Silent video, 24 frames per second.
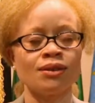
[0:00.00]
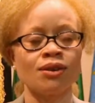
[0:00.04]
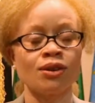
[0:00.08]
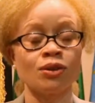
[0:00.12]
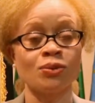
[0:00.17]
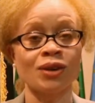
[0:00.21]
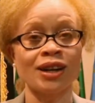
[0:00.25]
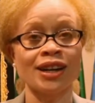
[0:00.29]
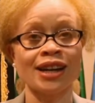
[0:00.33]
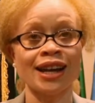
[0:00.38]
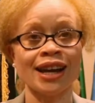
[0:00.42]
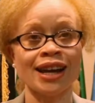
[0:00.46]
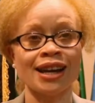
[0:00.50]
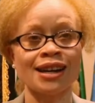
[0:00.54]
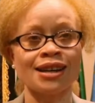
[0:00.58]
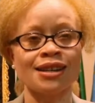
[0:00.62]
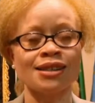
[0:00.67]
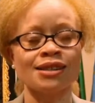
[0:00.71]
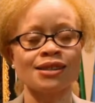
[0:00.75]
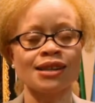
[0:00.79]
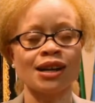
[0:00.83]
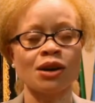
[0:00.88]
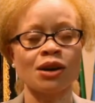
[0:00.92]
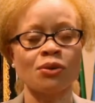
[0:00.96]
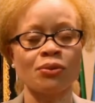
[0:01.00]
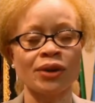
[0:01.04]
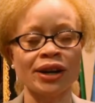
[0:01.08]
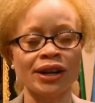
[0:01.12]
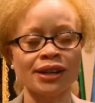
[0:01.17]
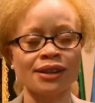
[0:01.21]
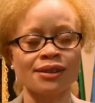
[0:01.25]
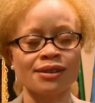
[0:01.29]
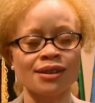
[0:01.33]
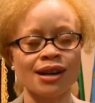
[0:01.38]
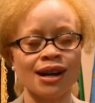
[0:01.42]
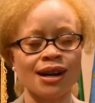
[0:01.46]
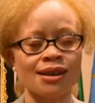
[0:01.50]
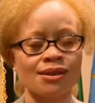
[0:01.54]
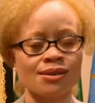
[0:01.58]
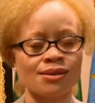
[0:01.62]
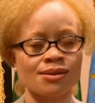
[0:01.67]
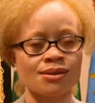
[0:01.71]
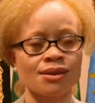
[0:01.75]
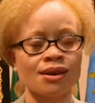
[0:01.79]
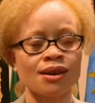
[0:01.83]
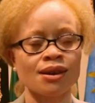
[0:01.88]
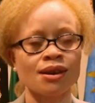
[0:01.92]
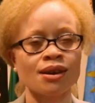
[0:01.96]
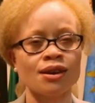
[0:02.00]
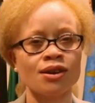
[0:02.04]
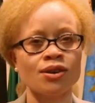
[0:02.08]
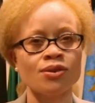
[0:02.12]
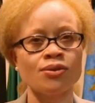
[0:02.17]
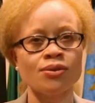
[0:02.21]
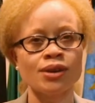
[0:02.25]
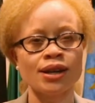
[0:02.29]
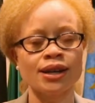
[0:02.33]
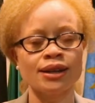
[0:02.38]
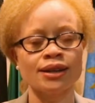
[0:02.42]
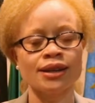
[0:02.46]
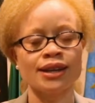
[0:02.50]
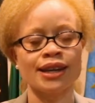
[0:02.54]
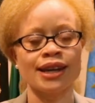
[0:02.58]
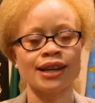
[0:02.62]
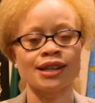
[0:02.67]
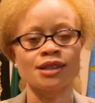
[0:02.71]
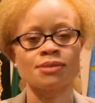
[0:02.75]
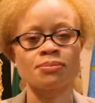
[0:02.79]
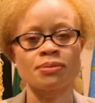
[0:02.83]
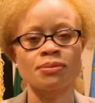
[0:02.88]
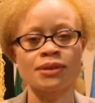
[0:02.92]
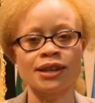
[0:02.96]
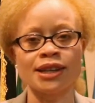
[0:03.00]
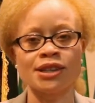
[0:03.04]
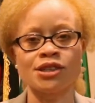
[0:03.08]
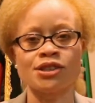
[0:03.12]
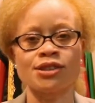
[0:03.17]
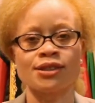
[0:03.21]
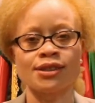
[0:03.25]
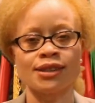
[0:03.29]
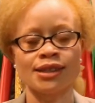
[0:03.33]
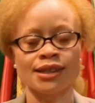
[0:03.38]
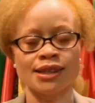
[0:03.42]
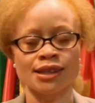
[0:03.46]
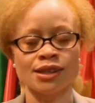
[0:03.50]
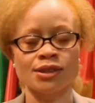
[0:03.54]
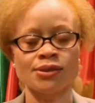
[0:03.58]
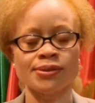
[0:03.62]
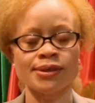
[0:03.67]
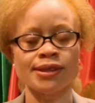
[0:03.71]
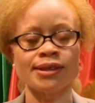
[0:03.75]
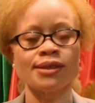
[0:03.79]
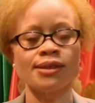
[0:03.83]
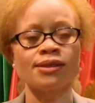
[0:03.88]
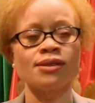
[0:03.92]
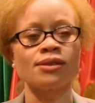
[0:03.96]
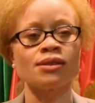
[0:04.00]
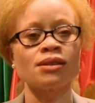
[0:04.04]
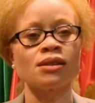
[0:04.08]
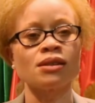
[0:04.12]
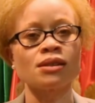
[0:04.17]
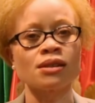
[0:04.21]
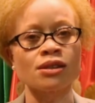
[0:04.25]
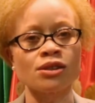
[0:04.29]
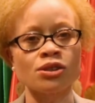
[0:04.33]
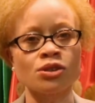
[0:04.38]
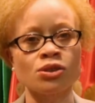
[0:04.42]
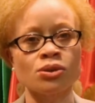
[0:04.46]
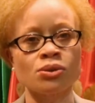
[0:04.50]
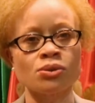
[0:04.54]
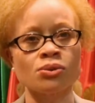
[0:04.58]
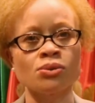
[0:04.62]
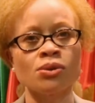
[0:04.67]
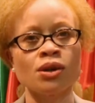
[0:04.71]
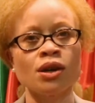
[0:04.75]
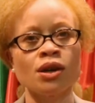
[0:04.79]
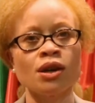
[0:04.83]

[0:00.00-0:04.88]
one hand, awareness has really exponentially increased on this issue.